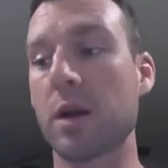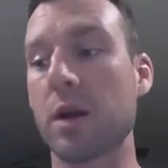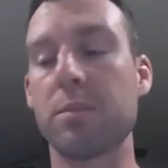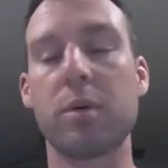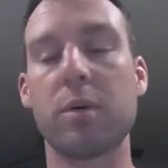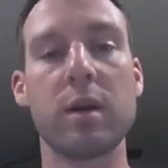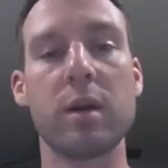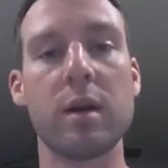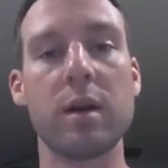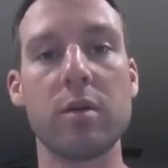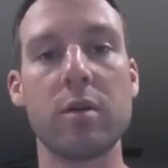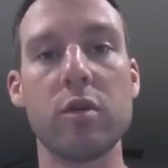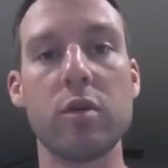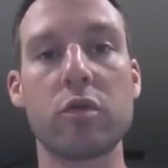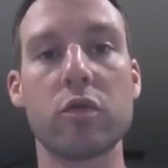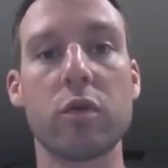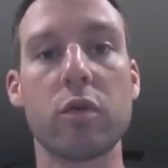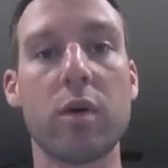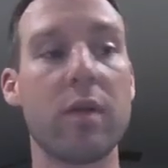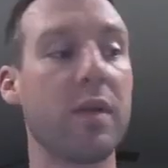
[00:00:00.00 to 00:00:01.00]
to put it in
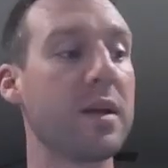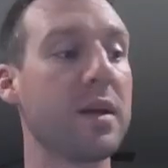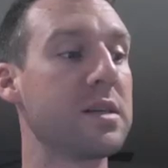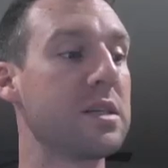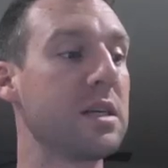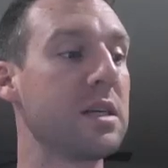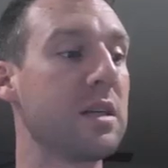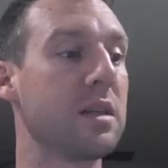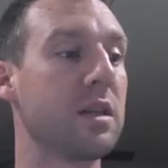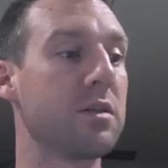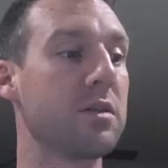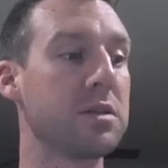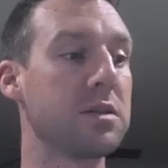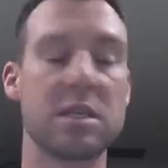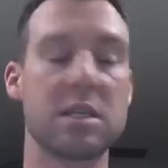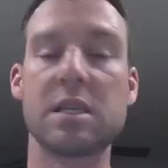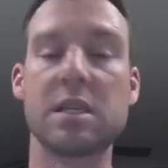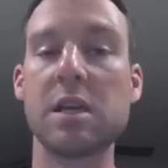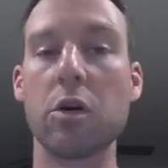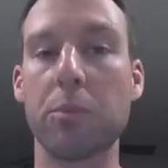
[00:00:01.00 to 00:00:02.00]
neutral and they see that there's a
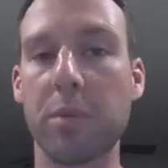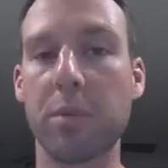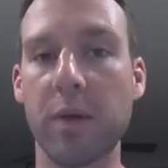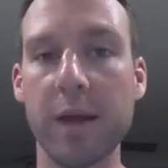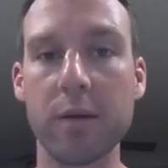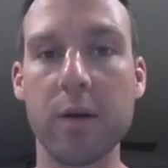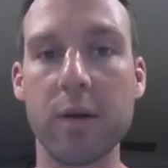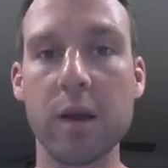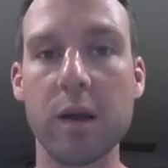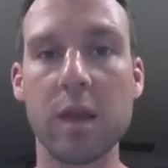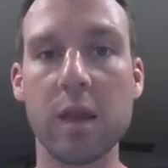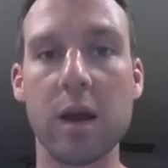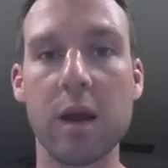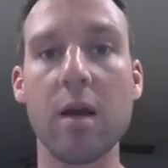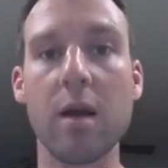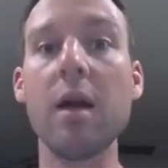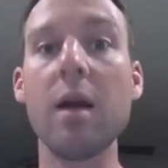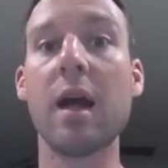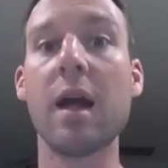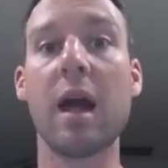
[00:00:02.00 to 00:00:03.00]
steel plate right there